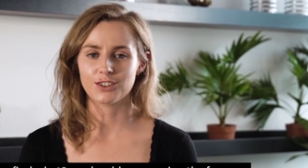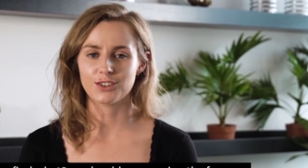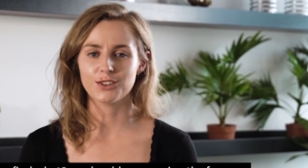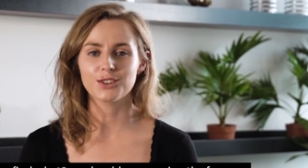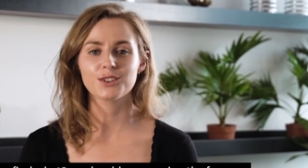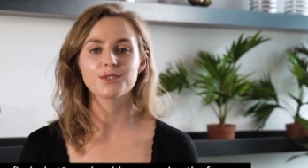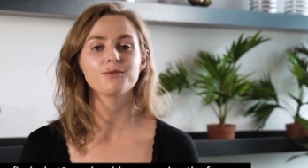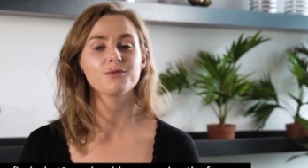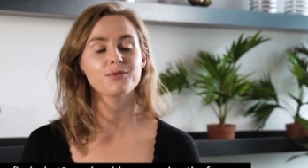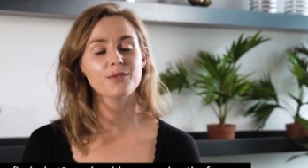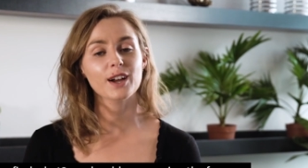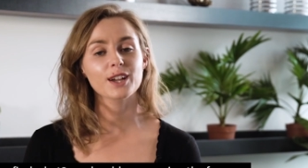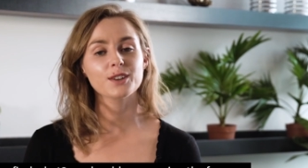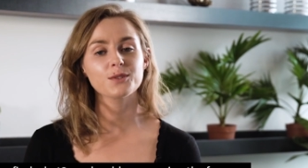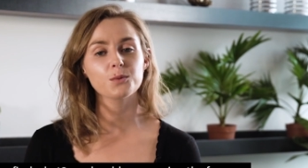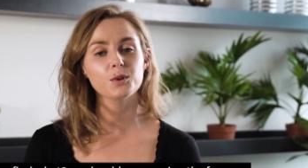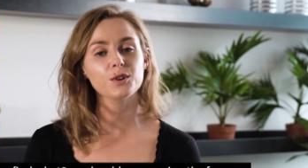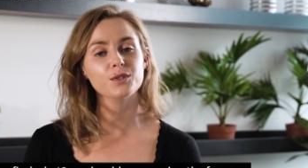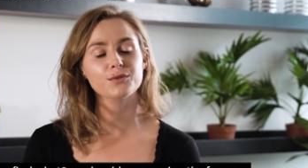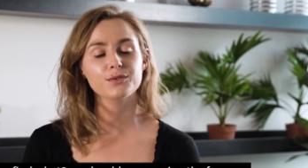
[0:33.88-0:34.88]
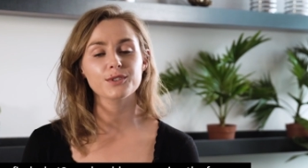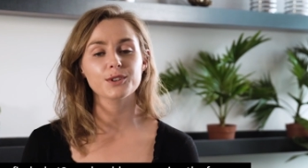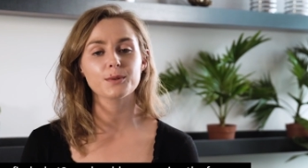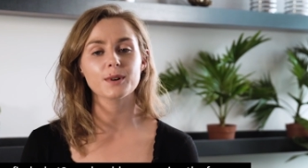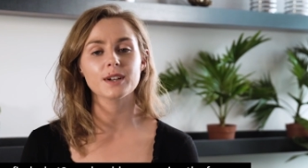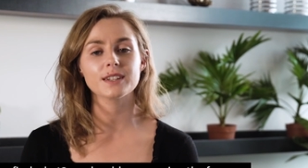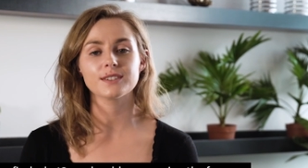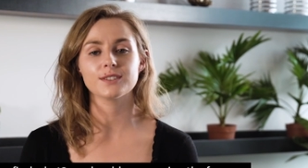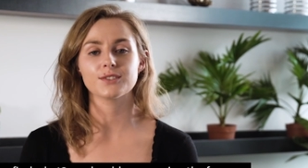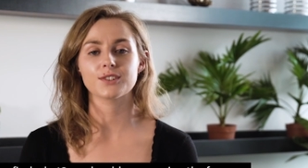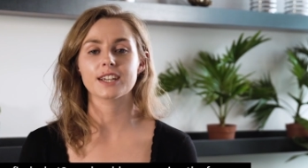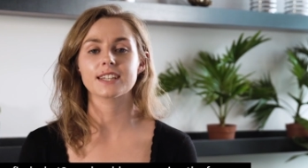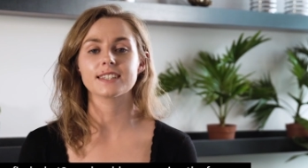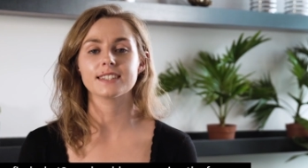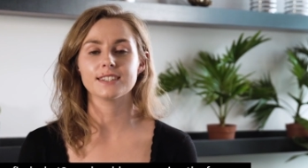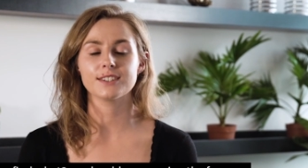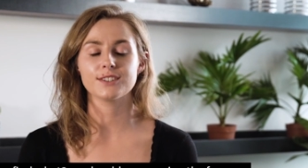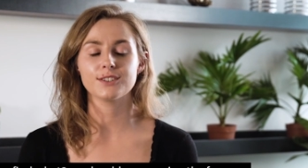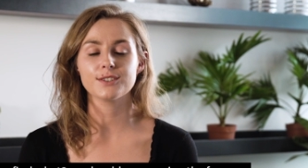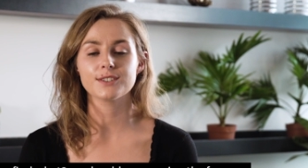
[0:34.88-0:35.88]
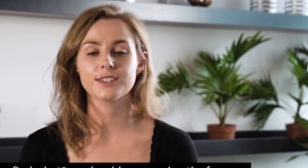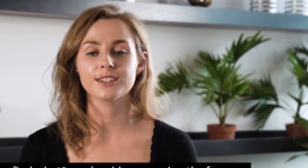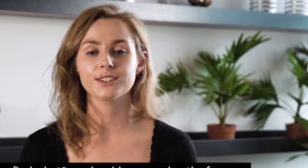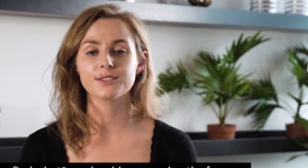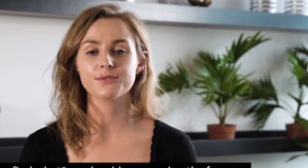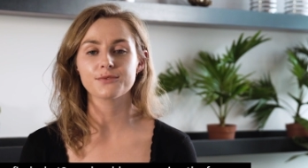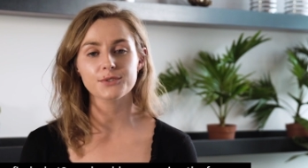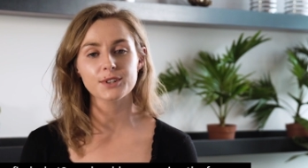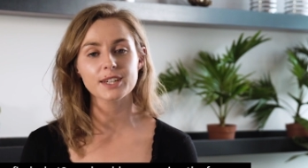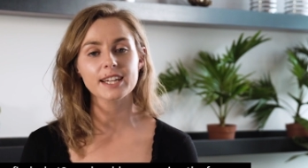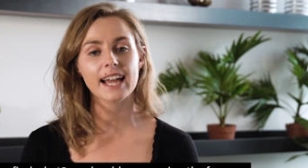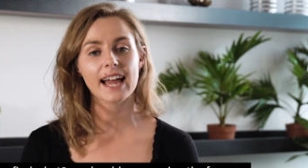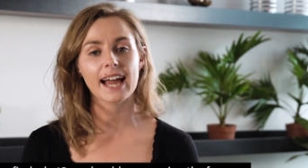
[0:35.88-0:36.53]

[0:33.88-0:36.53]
You can find what three words addresses using the free